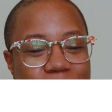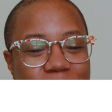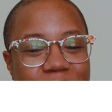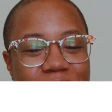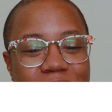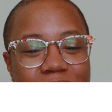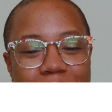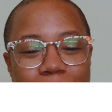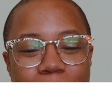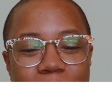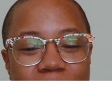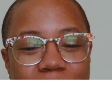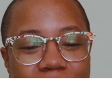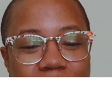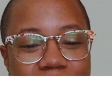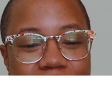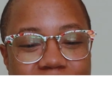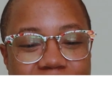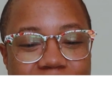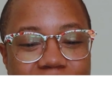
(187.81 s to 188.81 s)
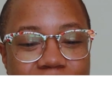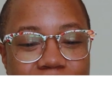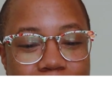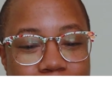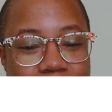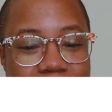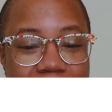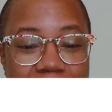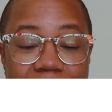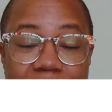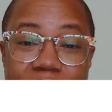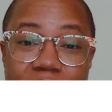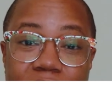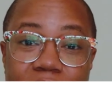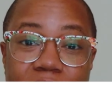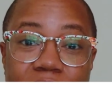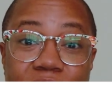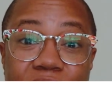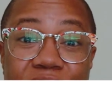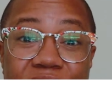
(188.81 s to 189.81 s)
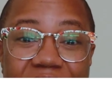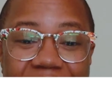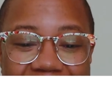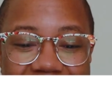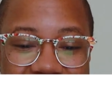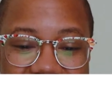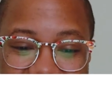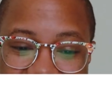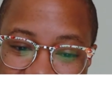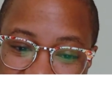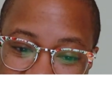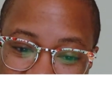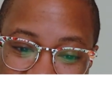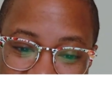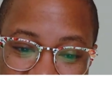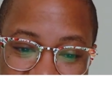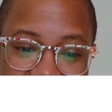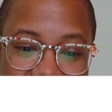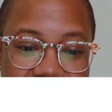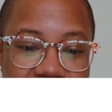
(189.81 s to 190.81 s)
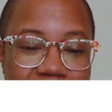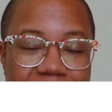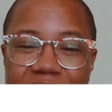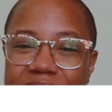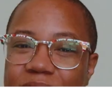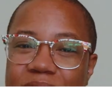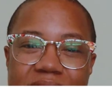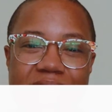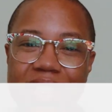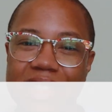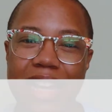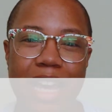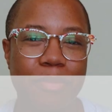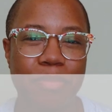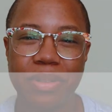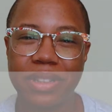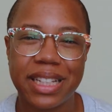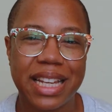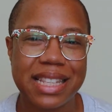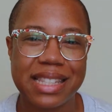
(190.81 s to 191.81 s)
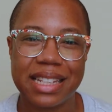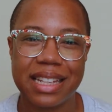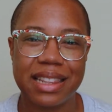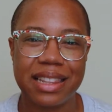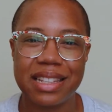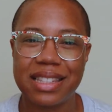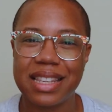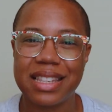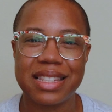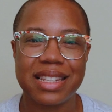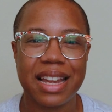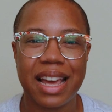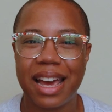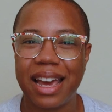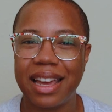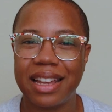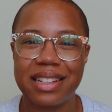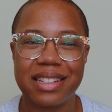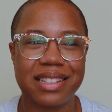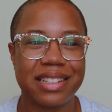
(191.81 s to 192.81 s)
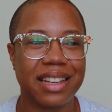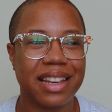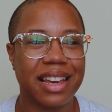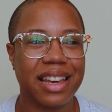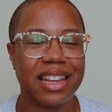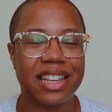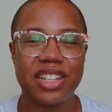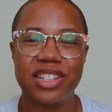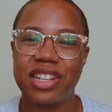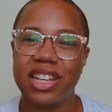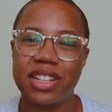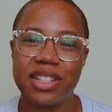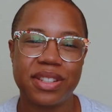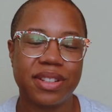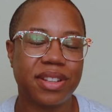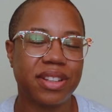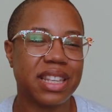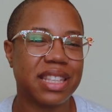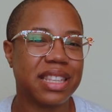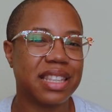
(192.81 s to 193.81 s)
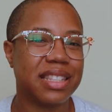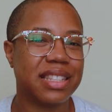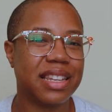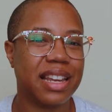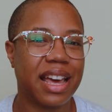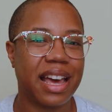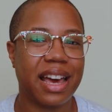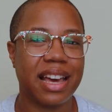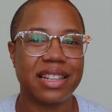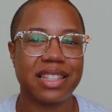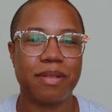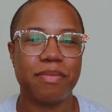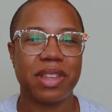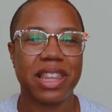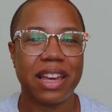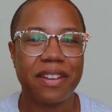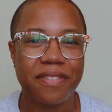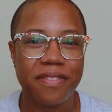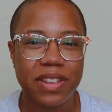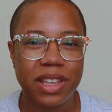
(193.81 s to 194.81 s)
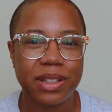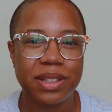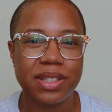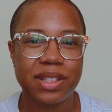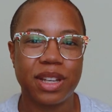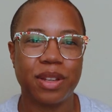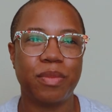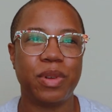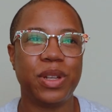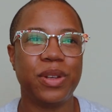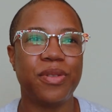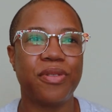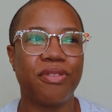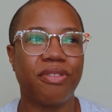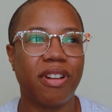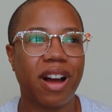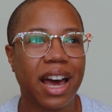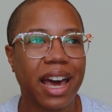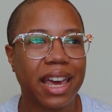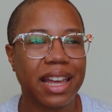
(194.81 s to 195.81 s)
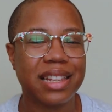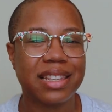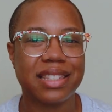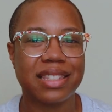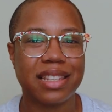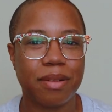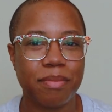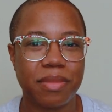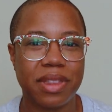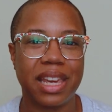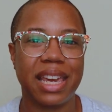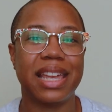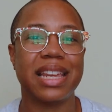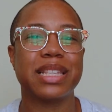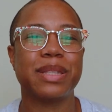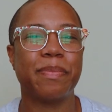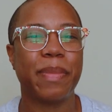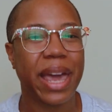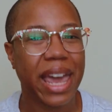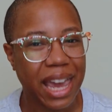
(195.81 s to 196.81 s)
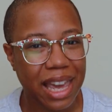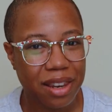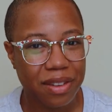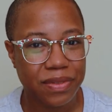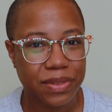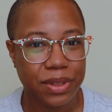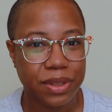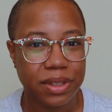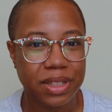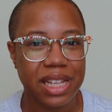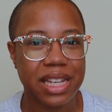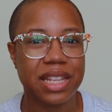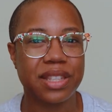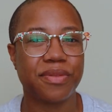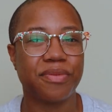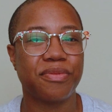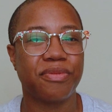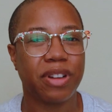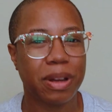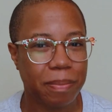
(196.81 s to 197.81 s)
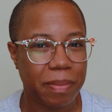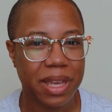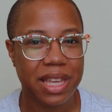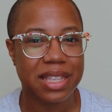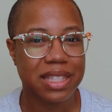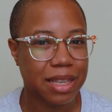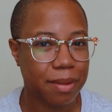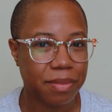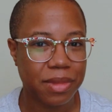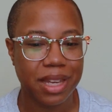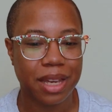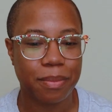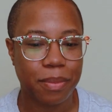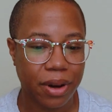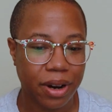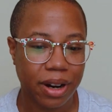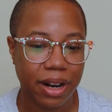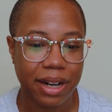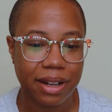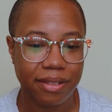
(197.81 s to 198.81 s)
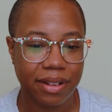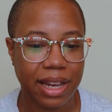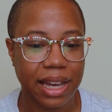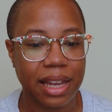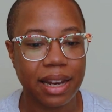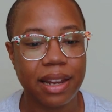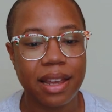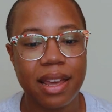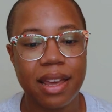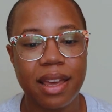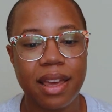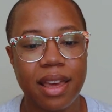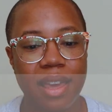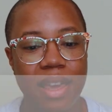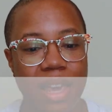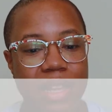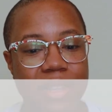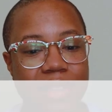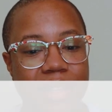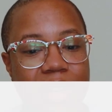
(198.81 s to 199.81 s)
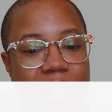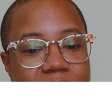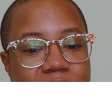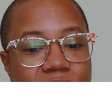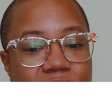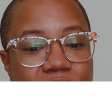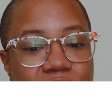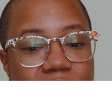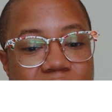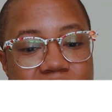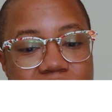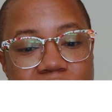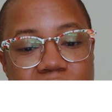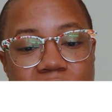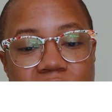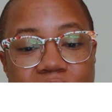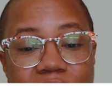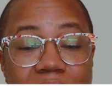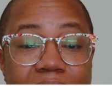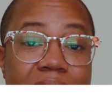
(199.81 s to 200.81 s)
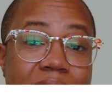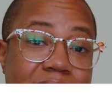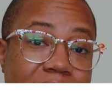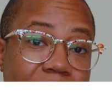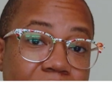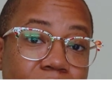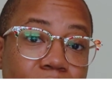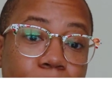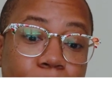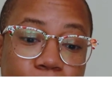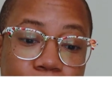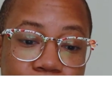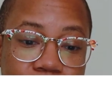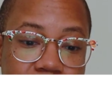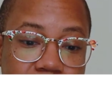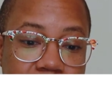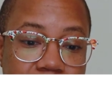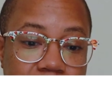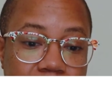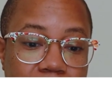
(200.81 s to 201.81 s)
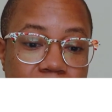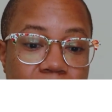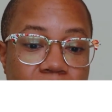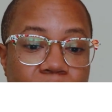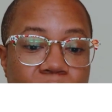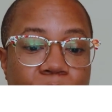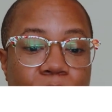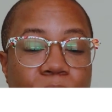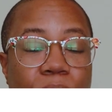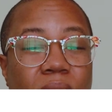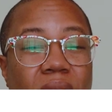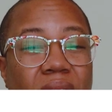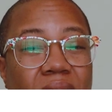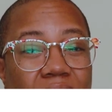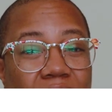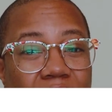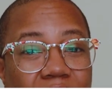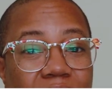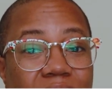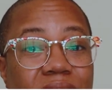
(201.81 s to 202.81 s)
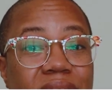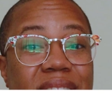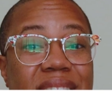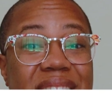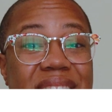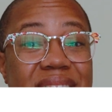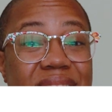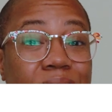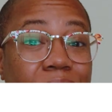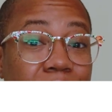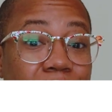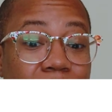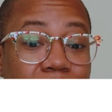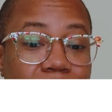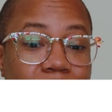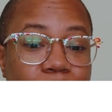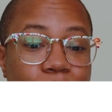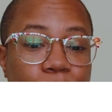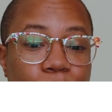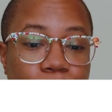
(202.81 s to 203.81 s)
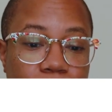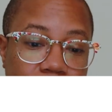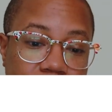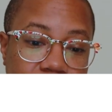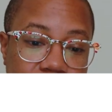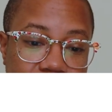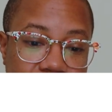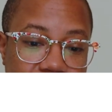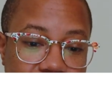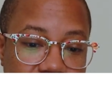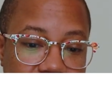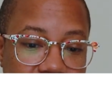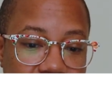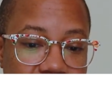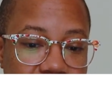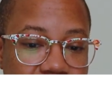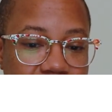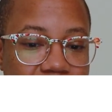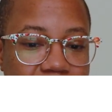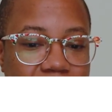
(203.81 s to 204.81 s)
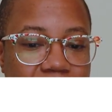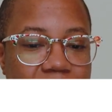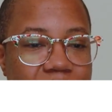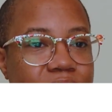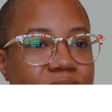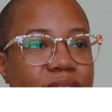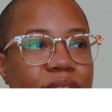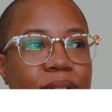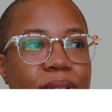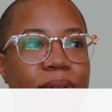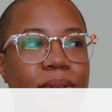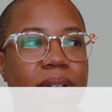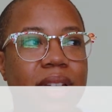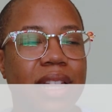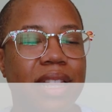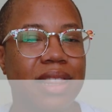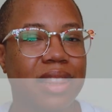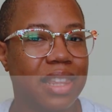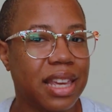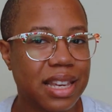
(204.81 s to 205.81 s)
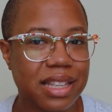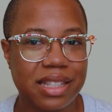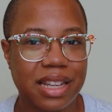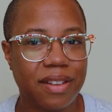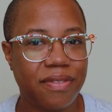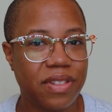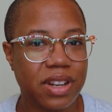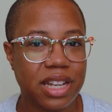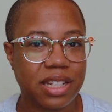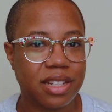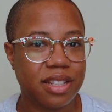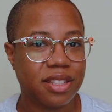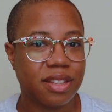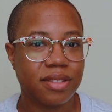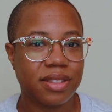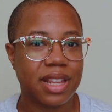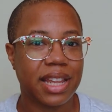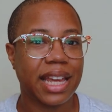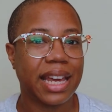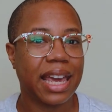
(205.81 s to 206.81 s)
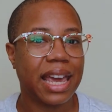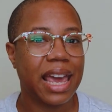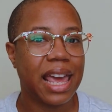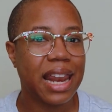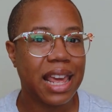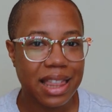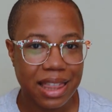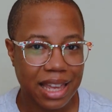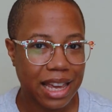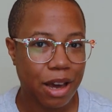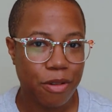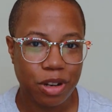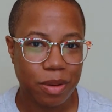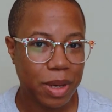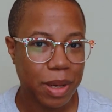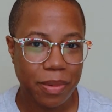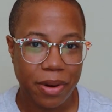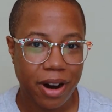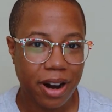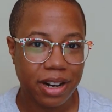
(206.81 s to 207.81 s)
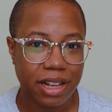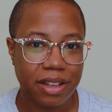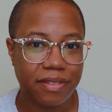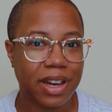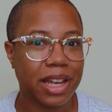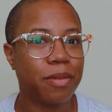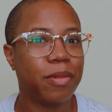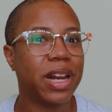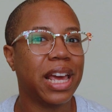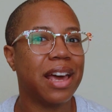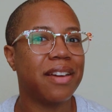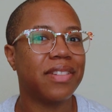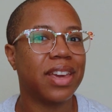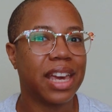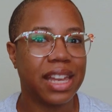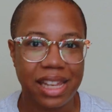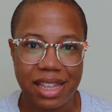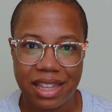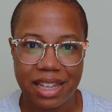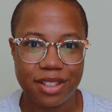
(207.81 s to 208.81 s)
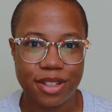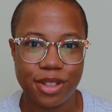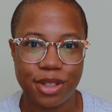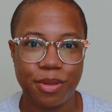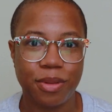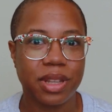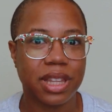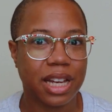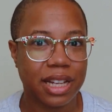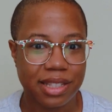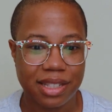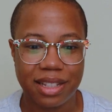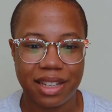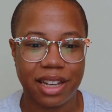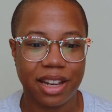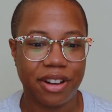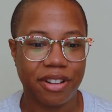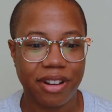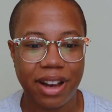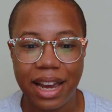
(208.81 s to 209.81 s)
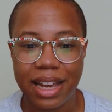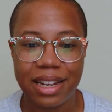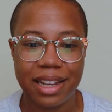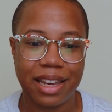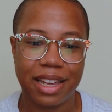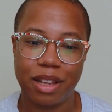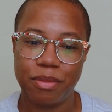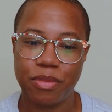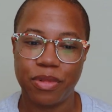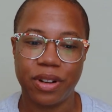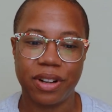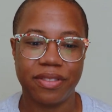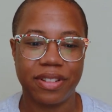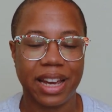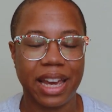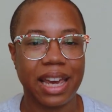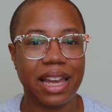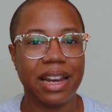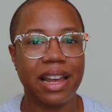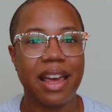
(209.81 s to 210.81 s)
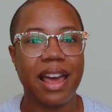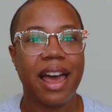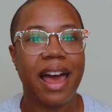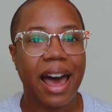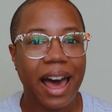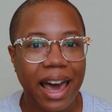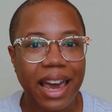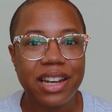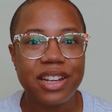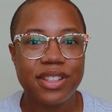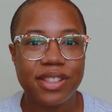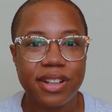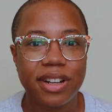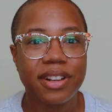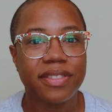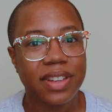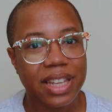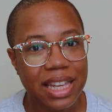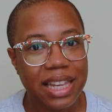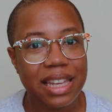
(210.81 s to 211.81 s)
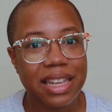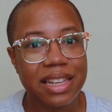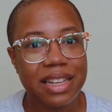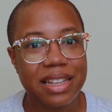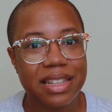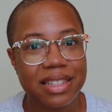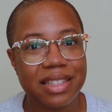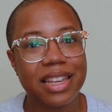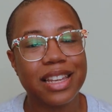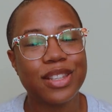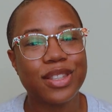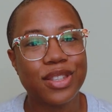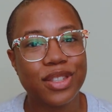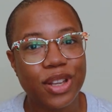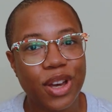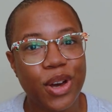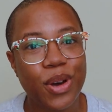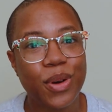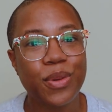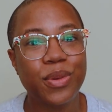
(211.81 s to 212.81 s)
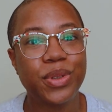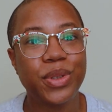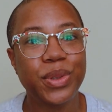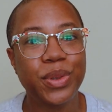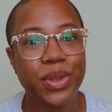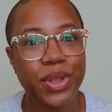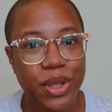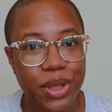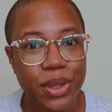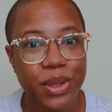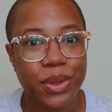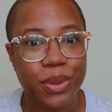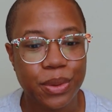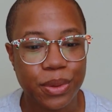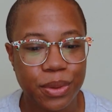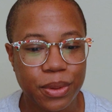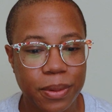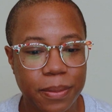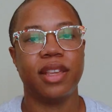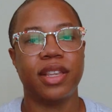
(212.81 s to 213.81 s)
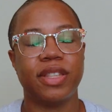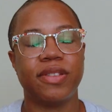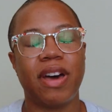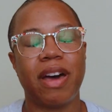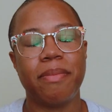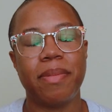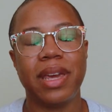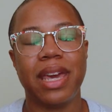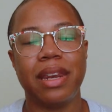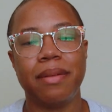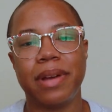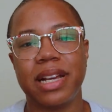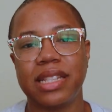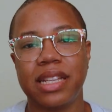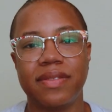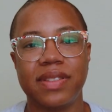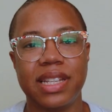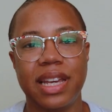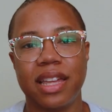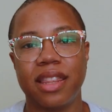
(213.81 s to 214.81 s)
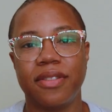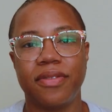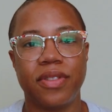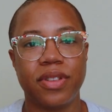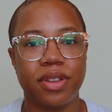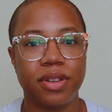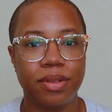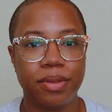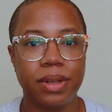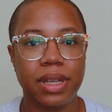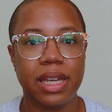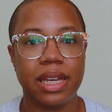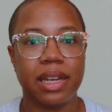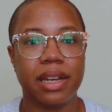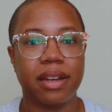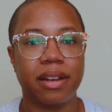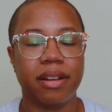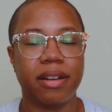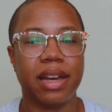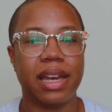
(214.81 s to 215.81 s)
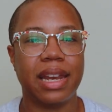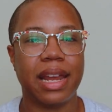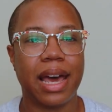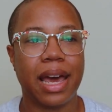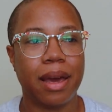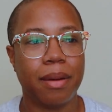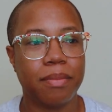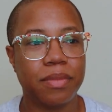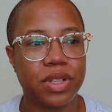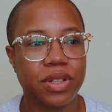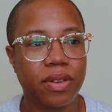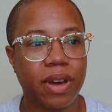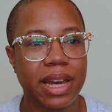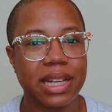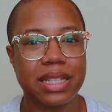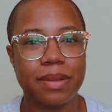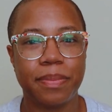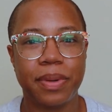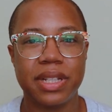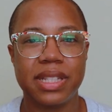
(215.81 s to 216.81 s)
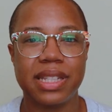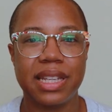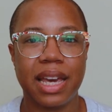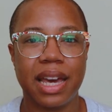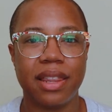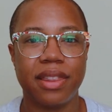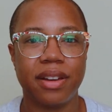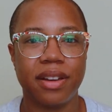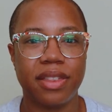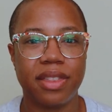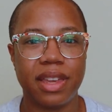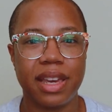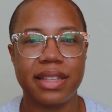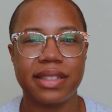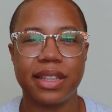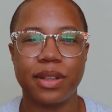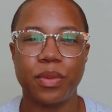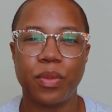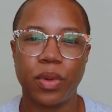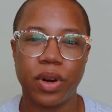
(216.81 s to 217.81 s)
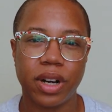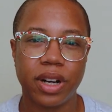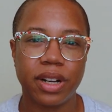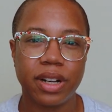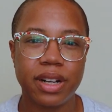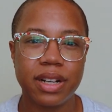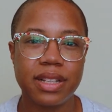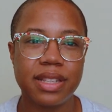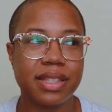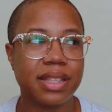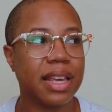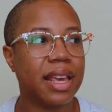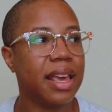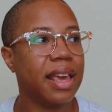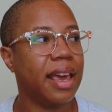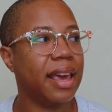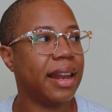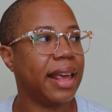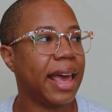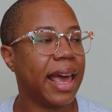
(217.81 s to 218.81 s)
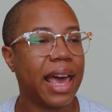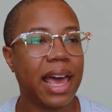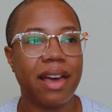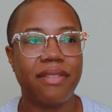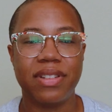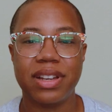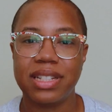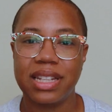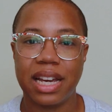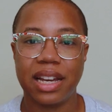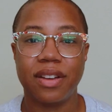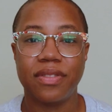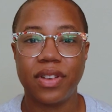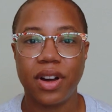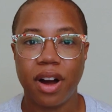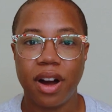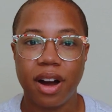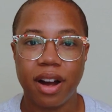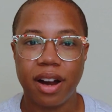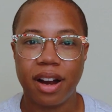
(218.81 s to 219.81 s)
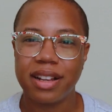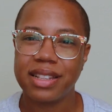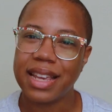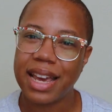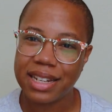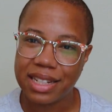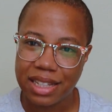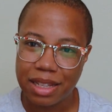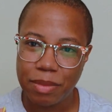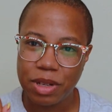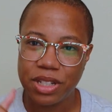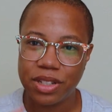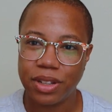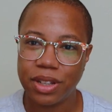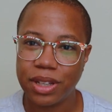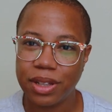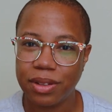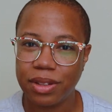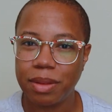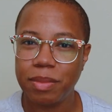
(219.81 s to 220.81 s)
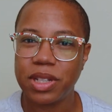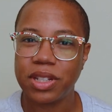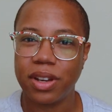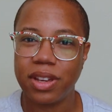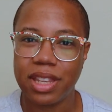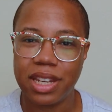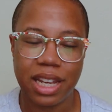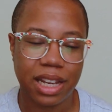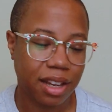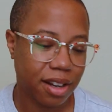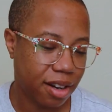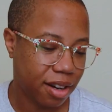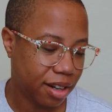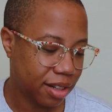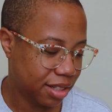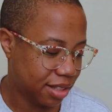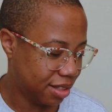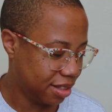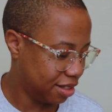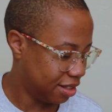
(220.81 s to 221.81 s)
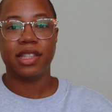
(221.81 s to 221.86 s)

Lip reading: Rub or cause to rub together gratingly. So this is not pleasant. This is not gentle. This is not something that feels good. When you grind something, it is painful. It is ripping something apart, right? It says a crushing or grating sound or motion, or hard, dull work, right? And so these definitions don't sound like anything I want to be a part of. I don't want to have anything to do with hustling and grinding anymore, right? I deserve ease, and so do you. So I've been getting myself together for the new year, and I'm trying to put together things in words, and I have a deck of cards. Actually, let me show you the deck of cards.